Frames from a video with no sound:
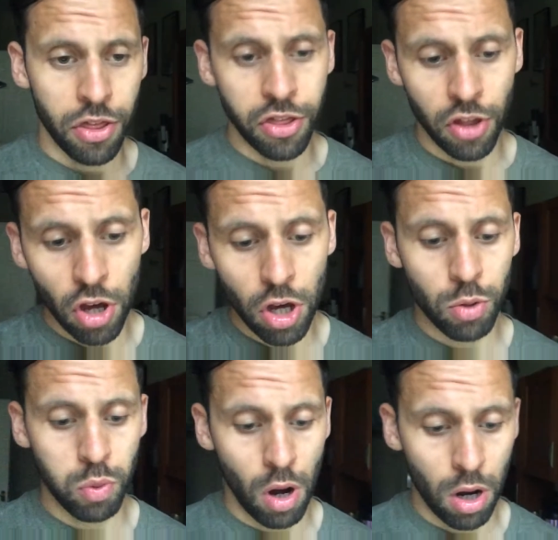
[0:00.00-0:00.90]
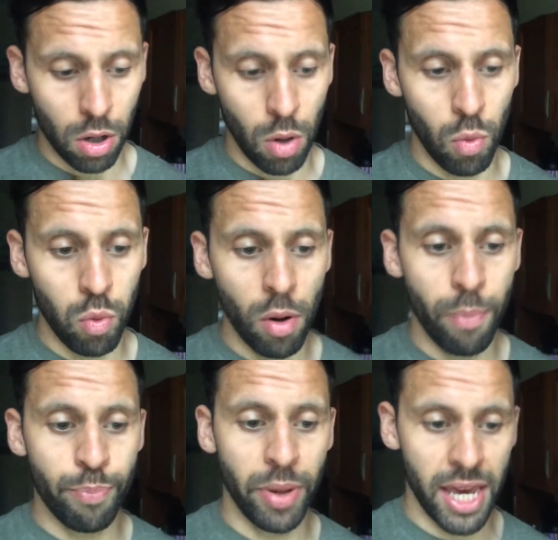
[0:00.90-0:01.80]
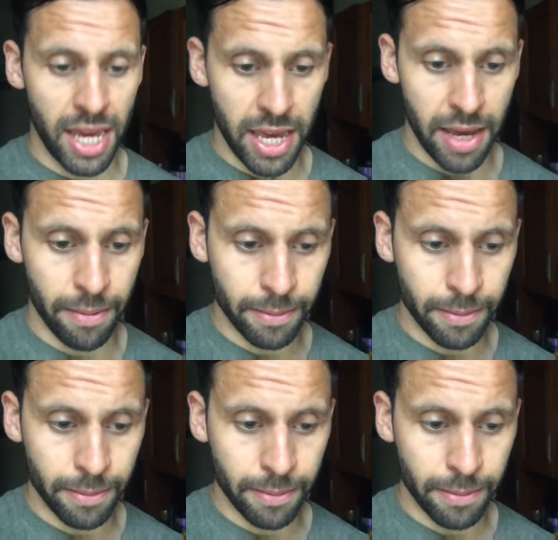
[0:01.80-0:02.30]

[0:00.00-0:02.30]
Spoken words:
Third one would be